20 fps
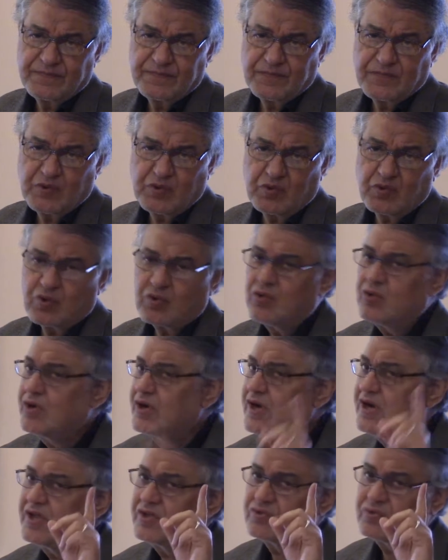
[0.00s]
or
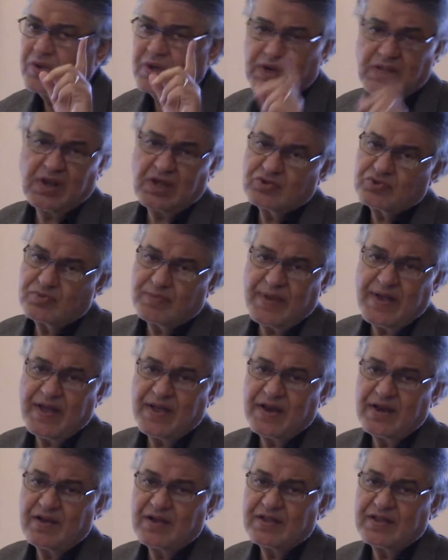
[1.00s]
only to Allah
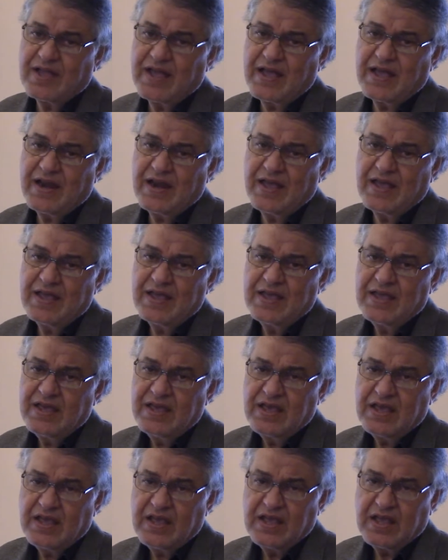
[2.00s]
subhanahu wa ta'ala
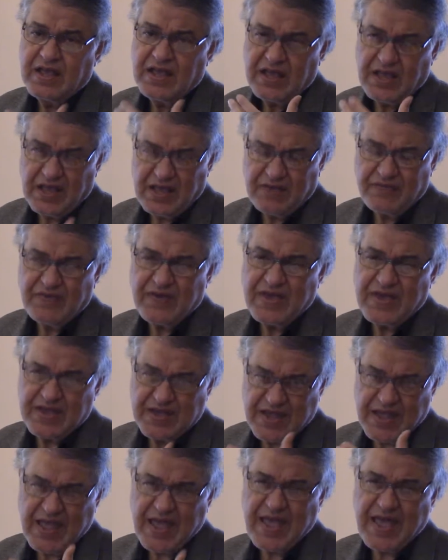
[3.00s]
if I
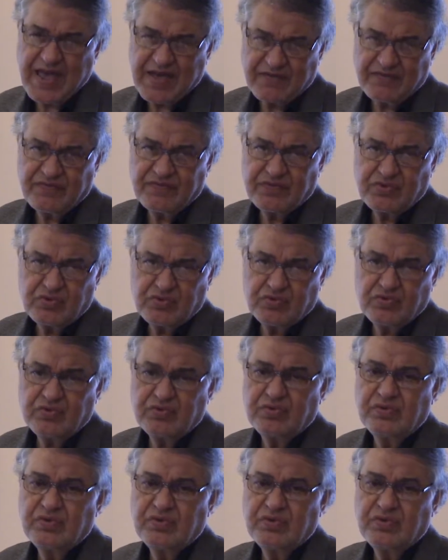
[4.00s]
have to